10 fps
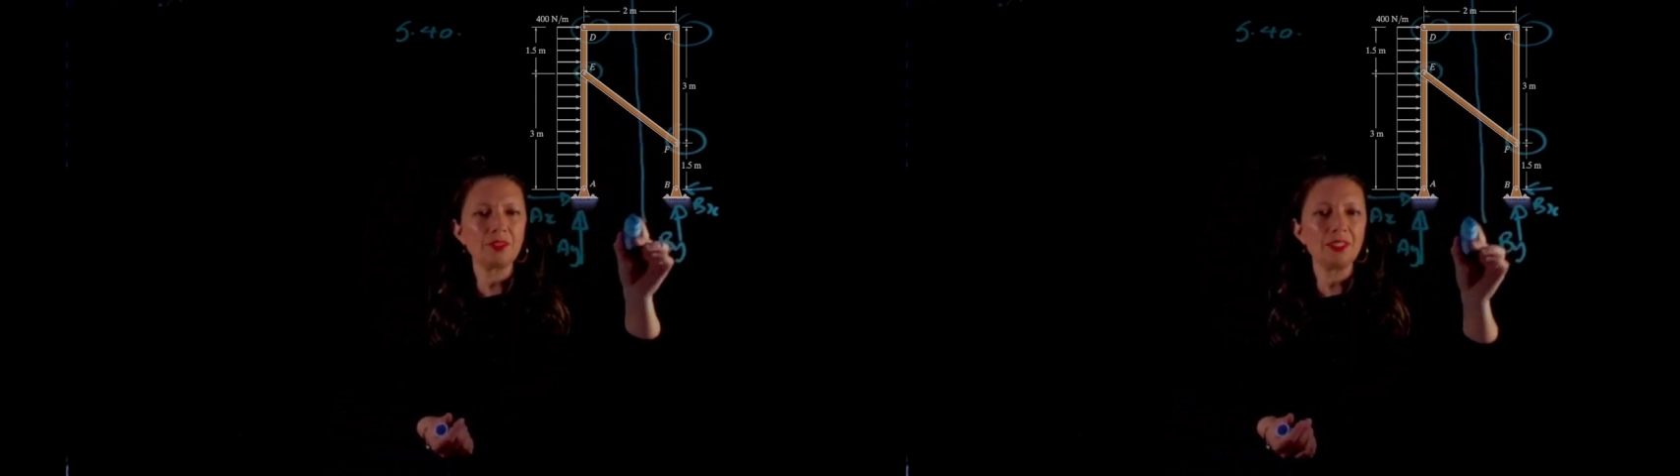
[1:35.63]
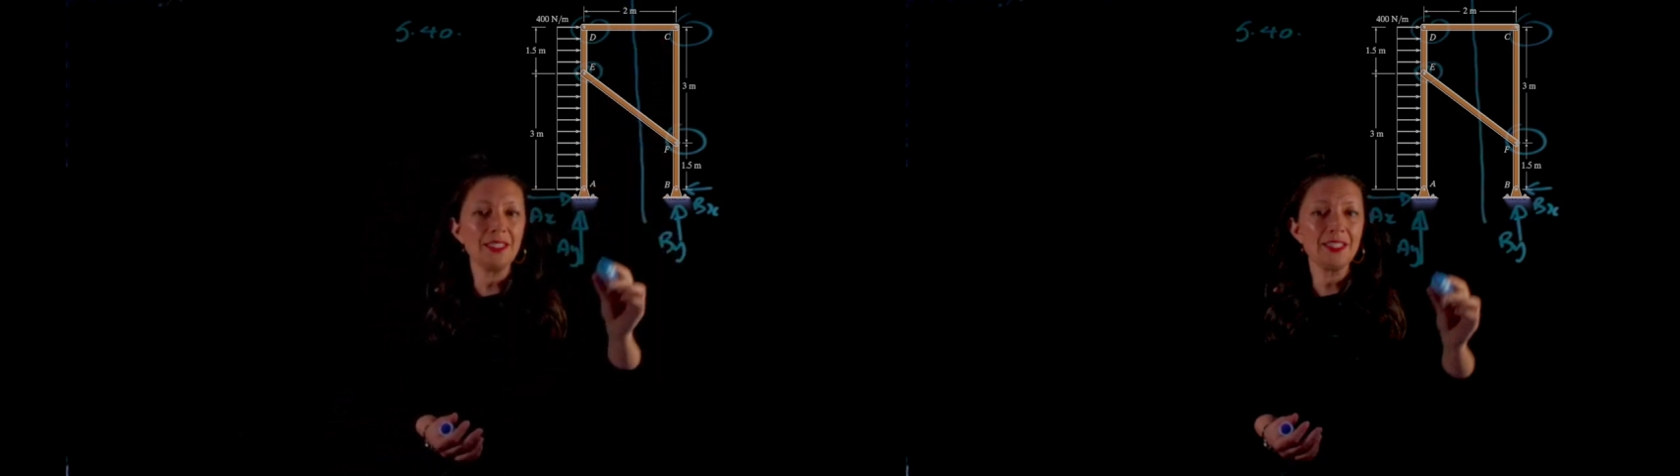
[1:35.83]

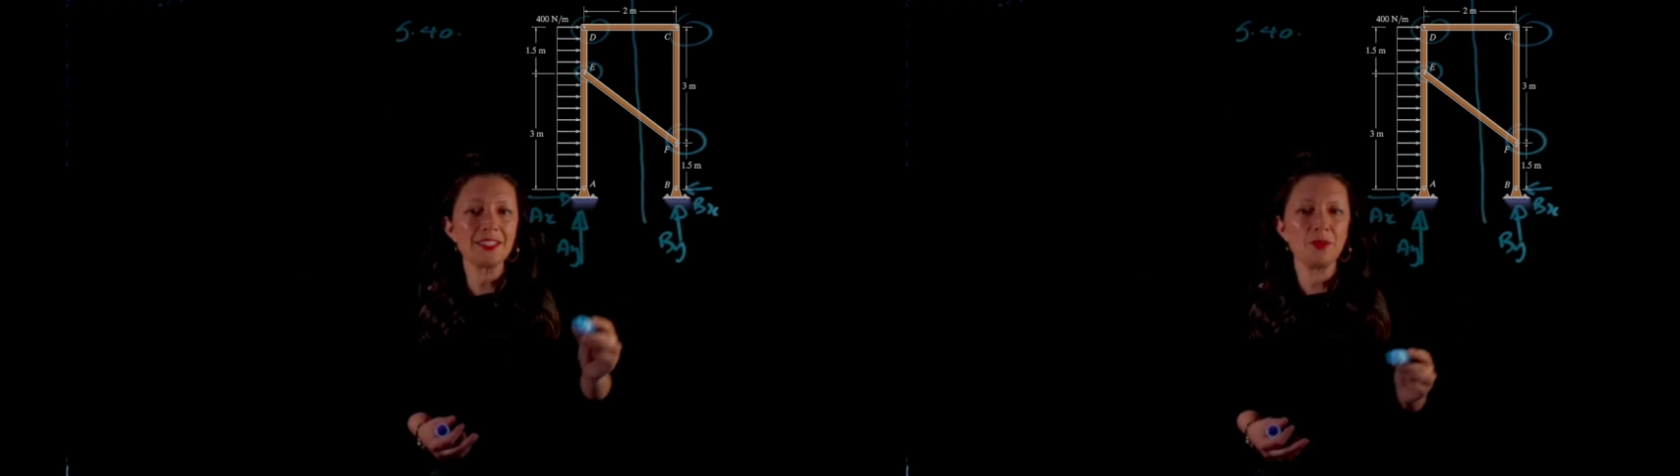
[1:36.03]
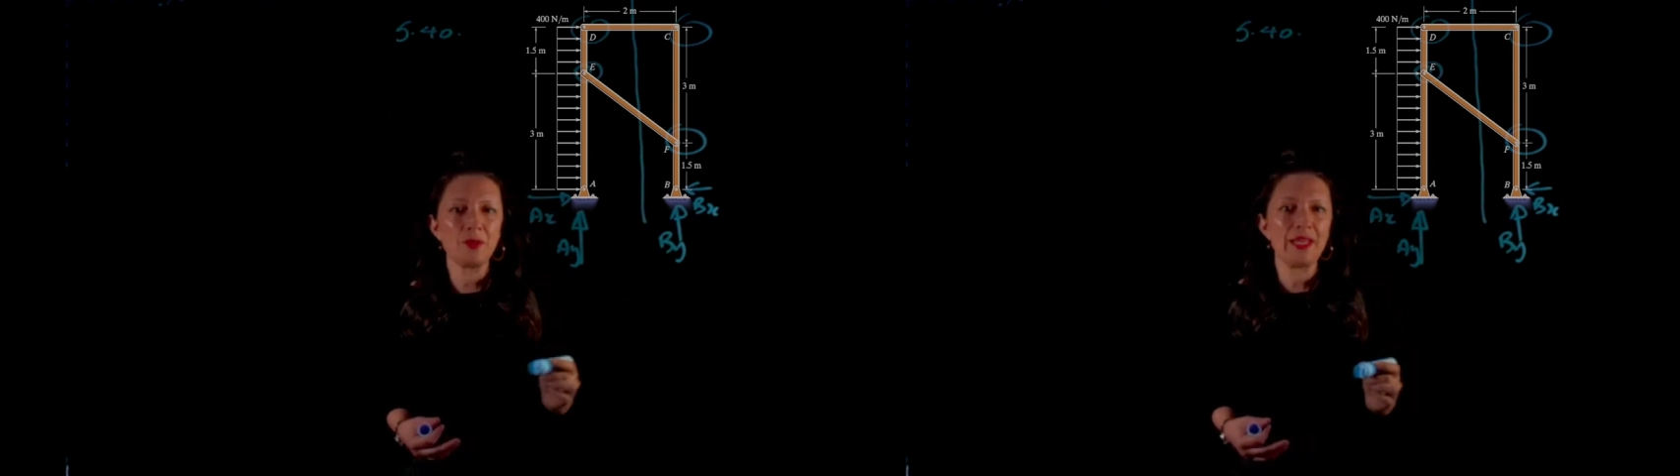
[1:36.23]
let's see
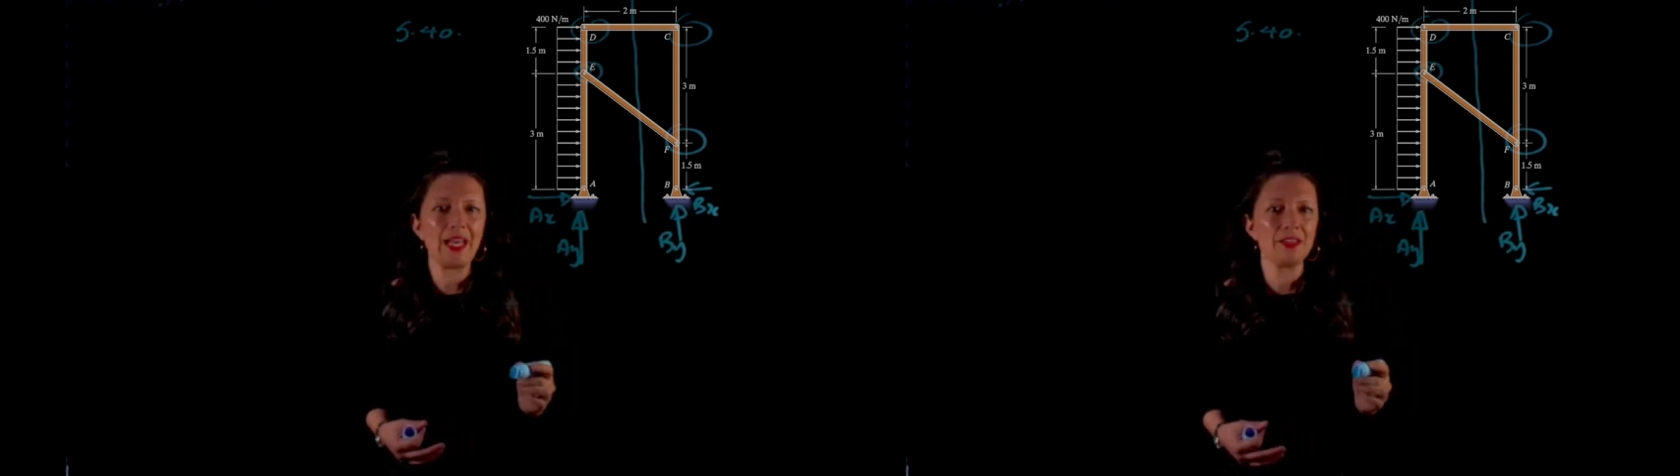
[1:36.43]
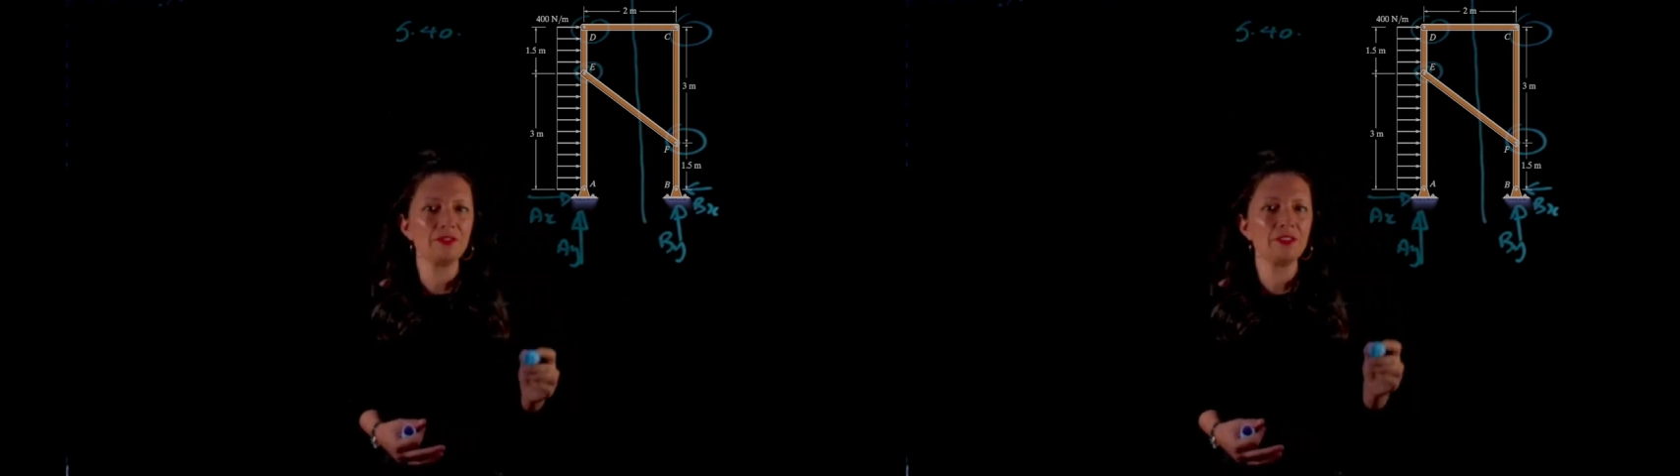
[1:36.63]
what we
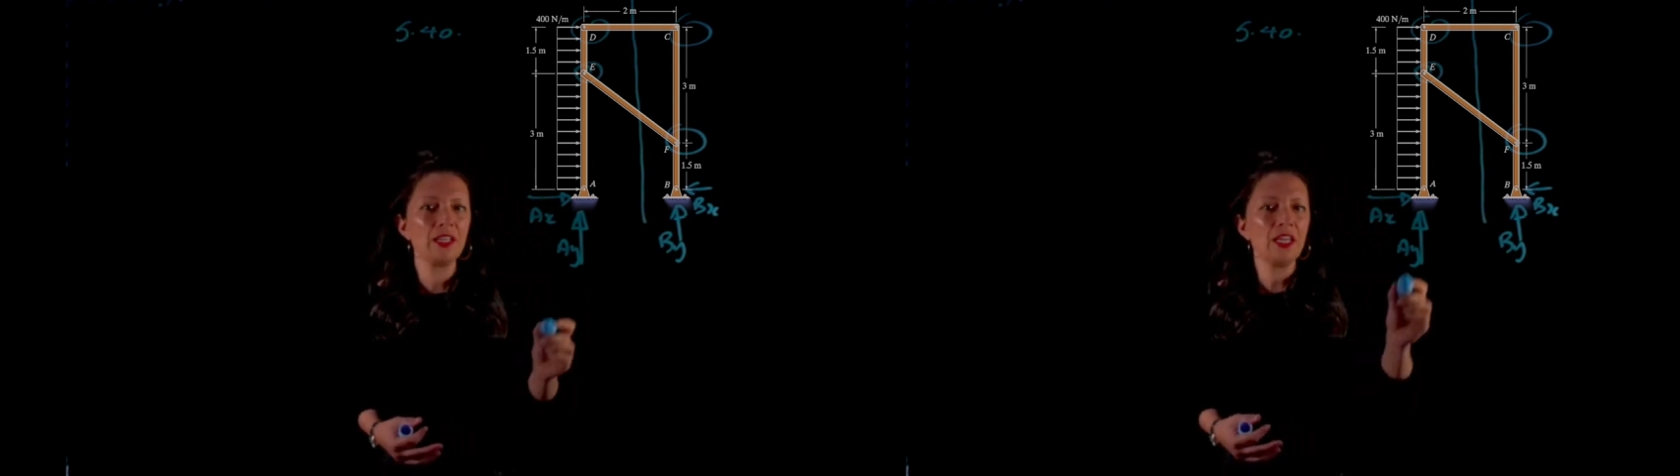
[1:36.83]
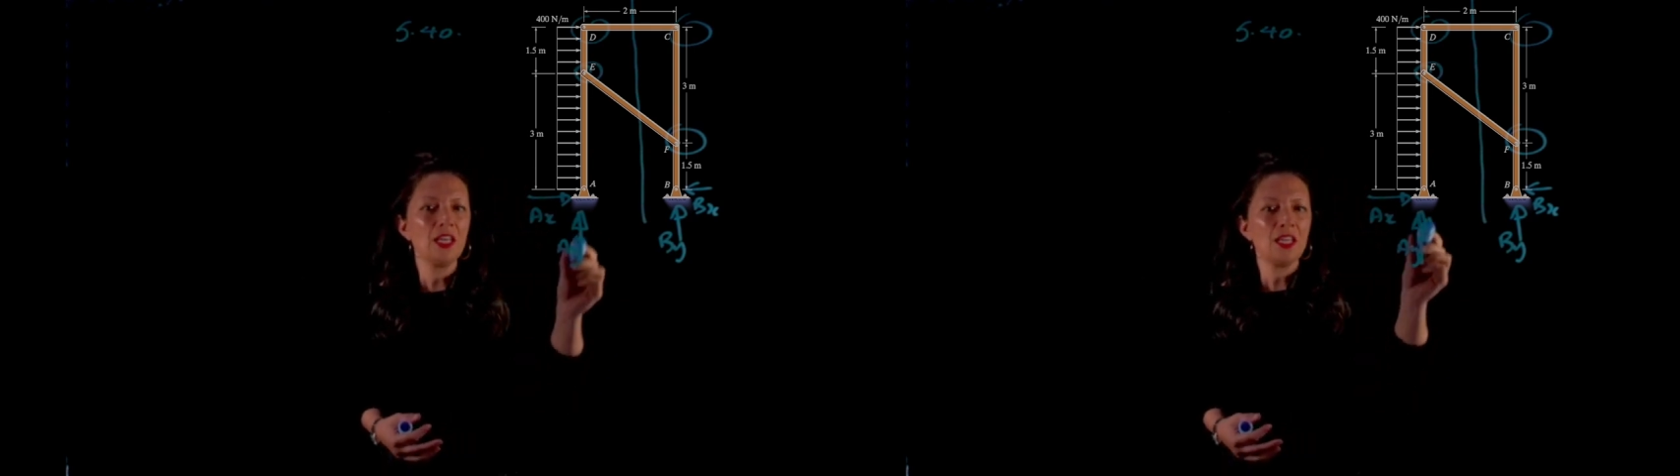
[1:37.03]
have.
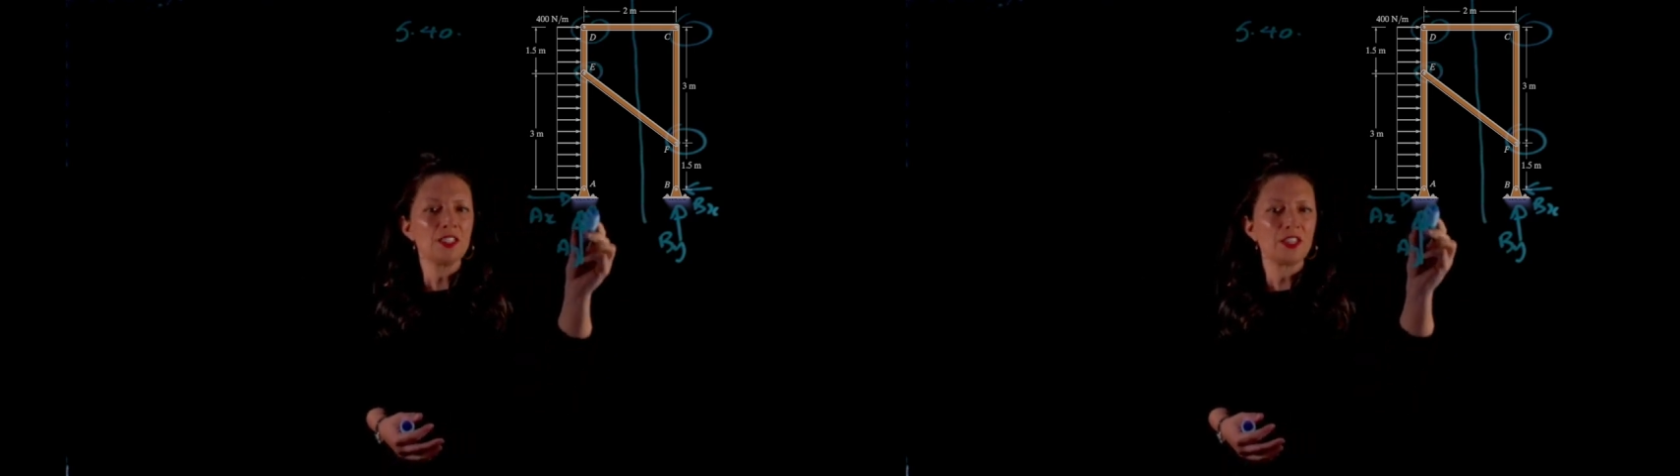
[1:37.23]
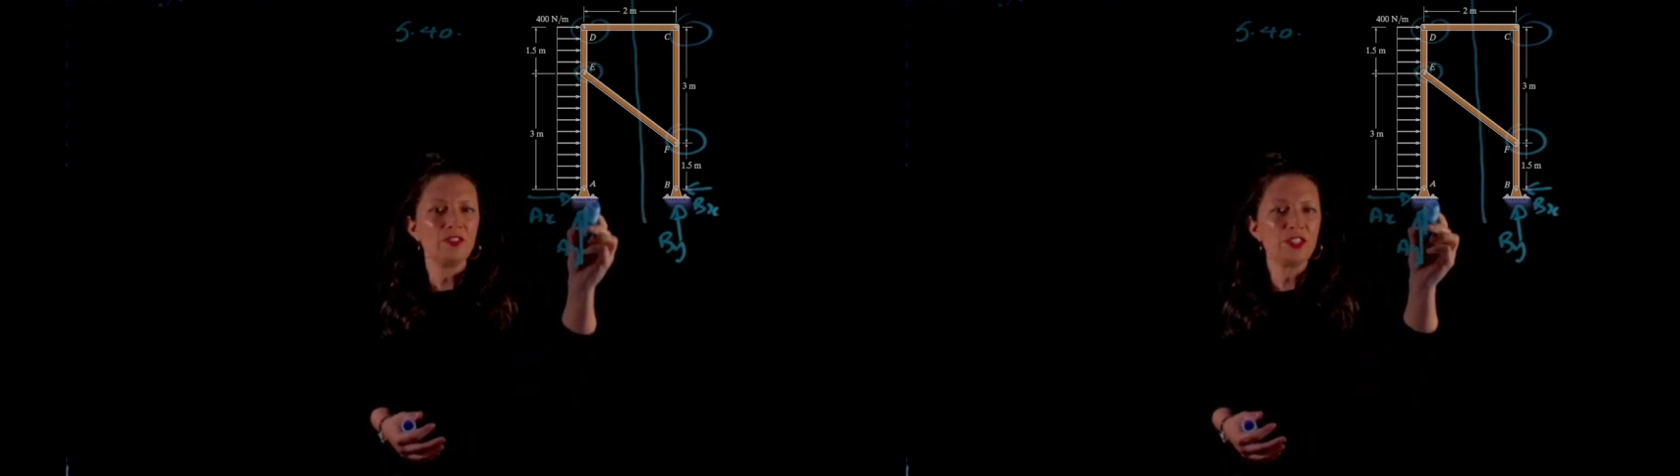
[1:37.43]
So
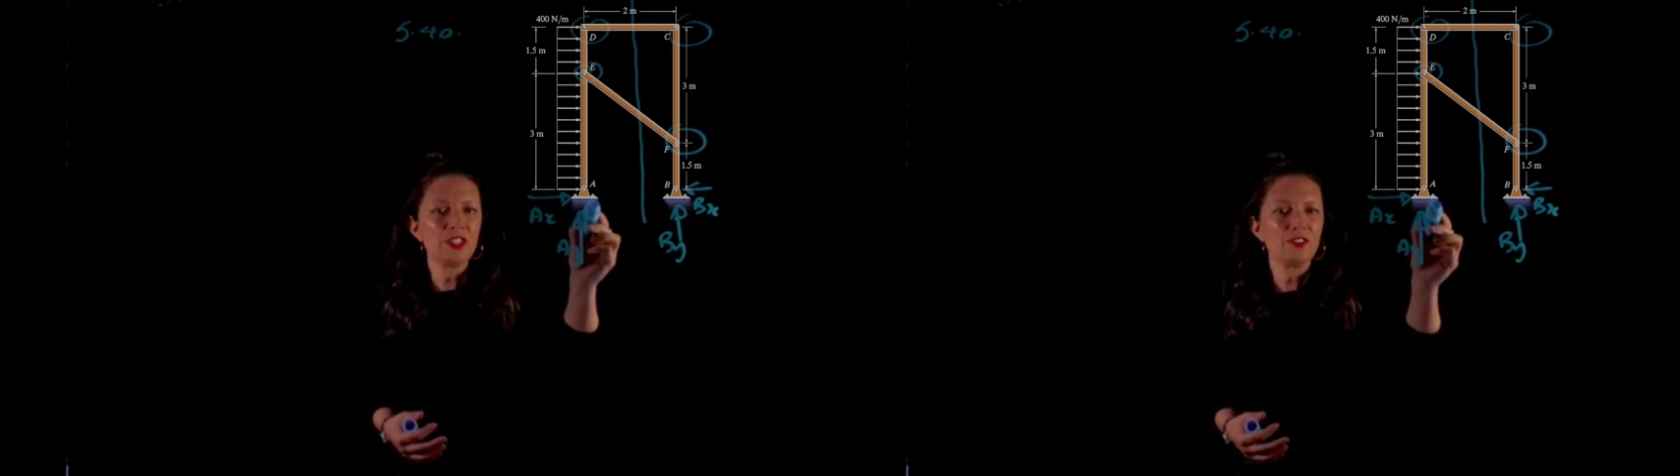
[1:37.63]
first of all,